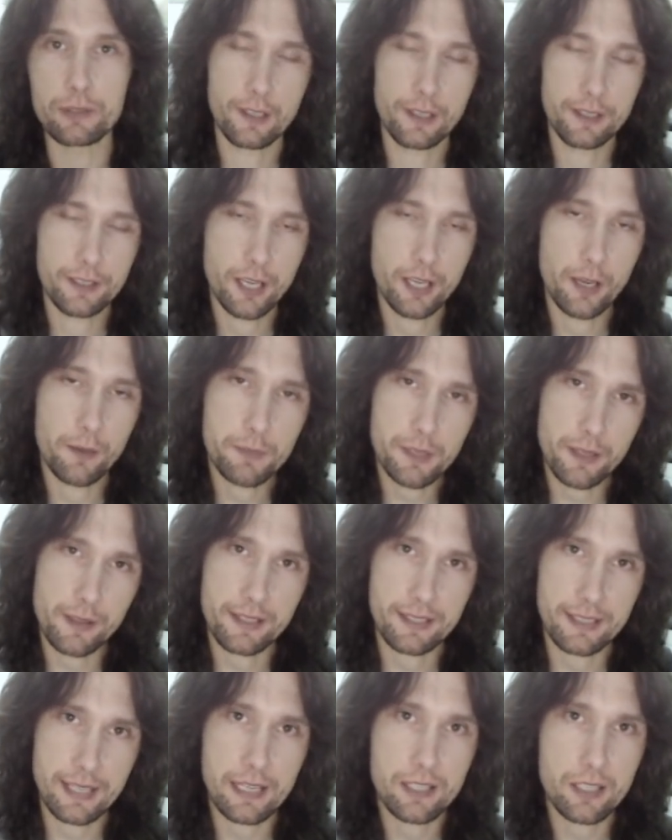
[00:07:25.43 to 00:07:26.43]
In terms of the
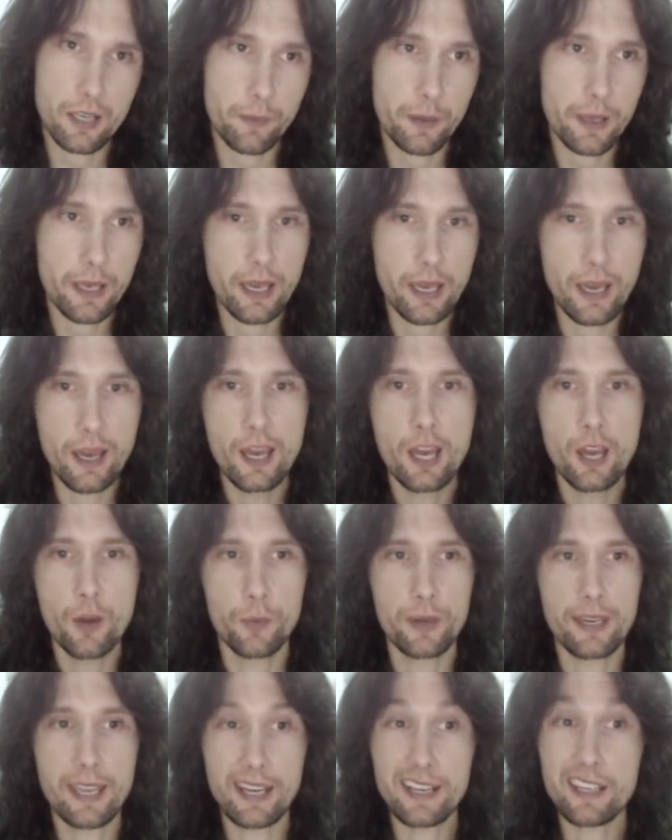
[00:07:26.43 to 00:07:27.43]
setup here,
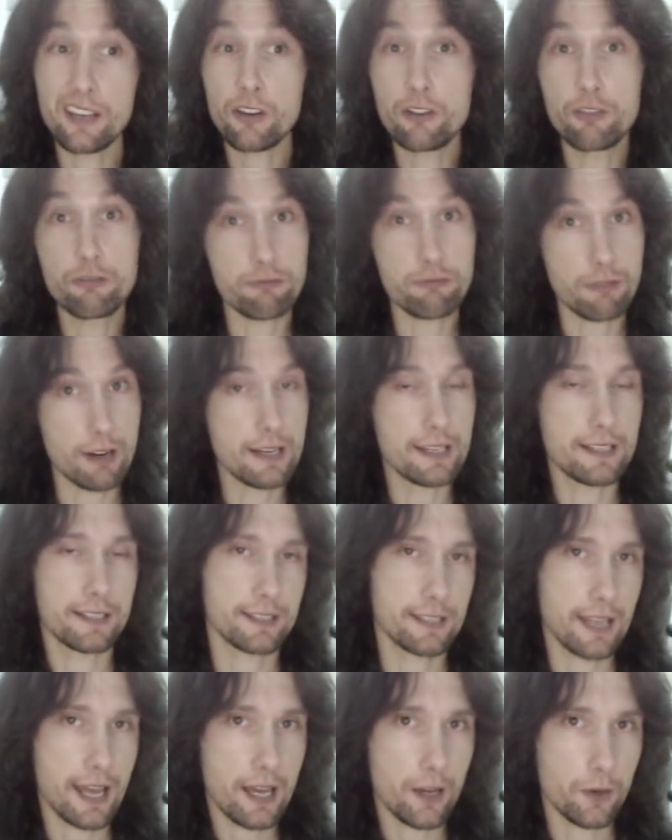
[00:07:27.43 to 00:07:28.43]
we're getting a great
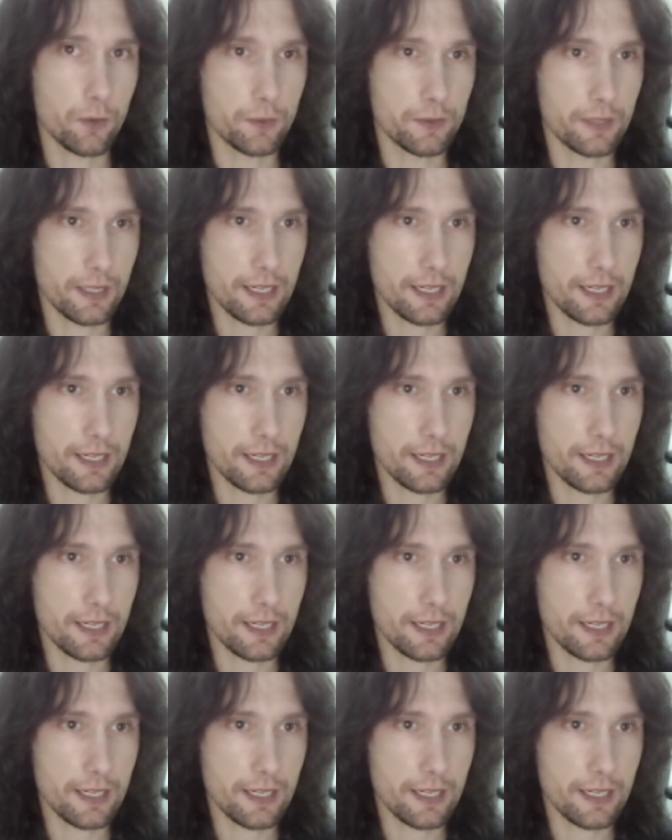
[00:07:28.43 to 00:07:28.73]
sound.